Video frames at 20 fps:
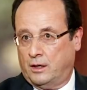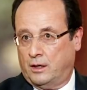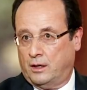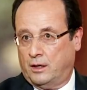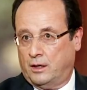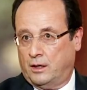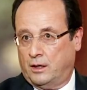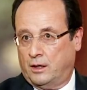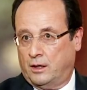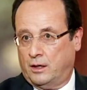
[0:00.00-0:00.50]

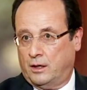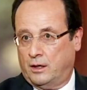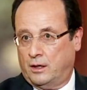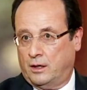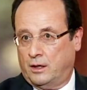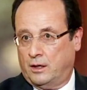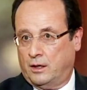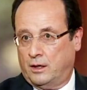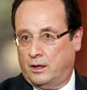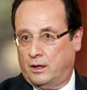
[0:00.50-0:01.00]

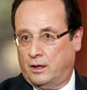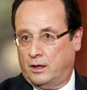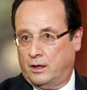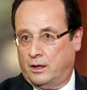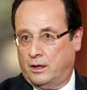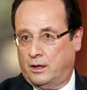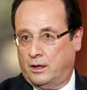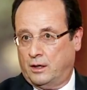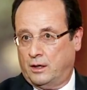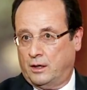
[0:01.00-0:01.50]

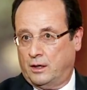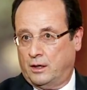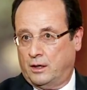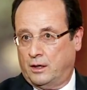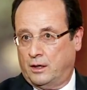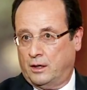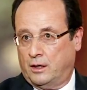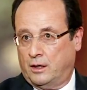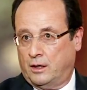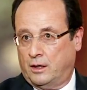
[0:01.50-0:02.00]

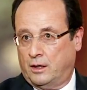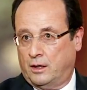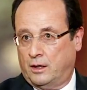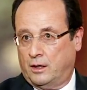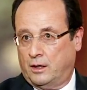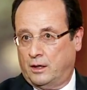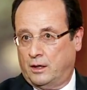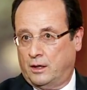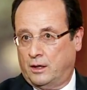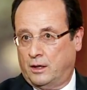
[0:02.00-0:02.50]

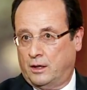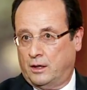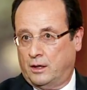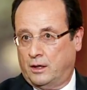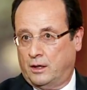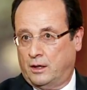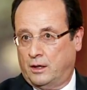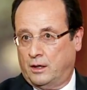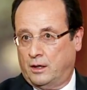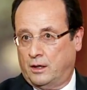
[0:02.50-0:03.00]

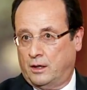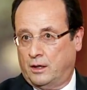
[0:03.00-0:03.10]
(silent)